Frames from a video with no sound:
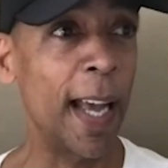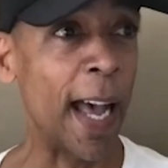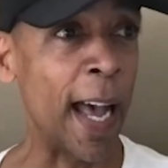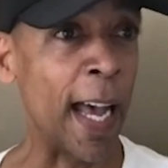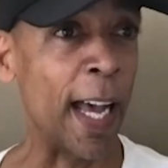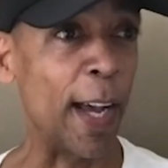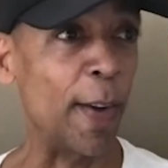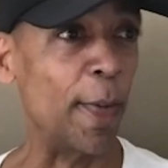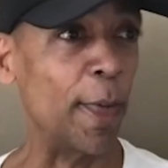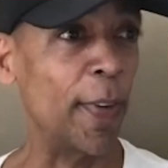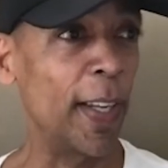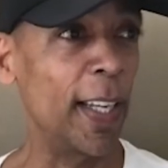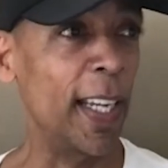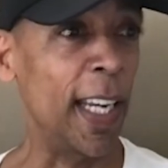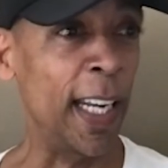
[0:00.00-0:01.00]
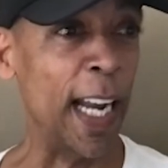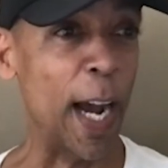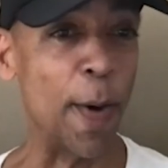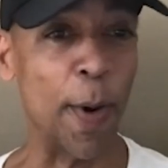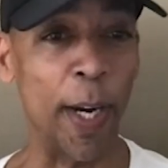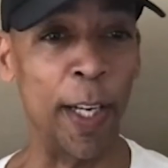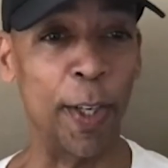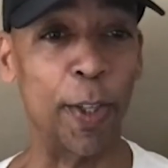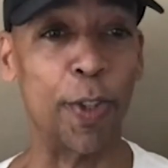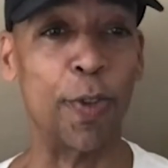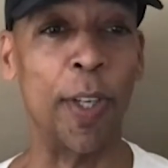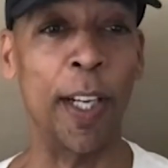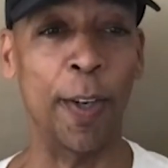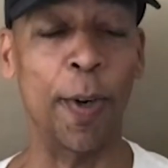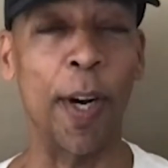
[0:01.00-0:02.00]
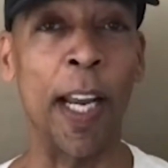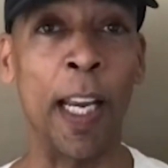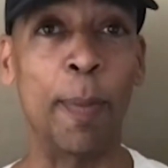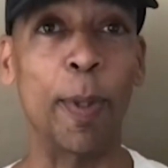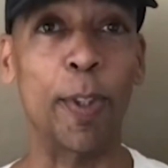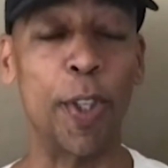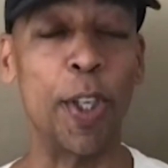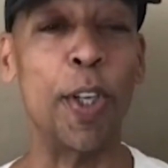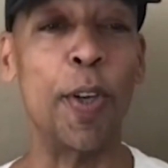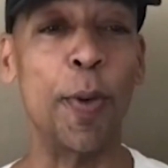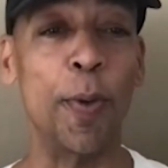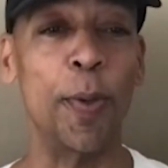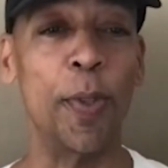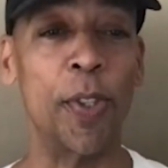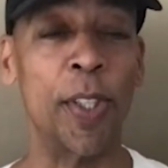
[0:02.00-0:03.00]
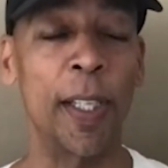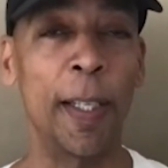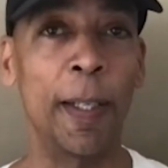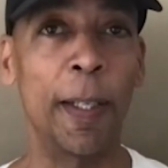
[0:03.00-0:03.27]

have in our industry and are able to use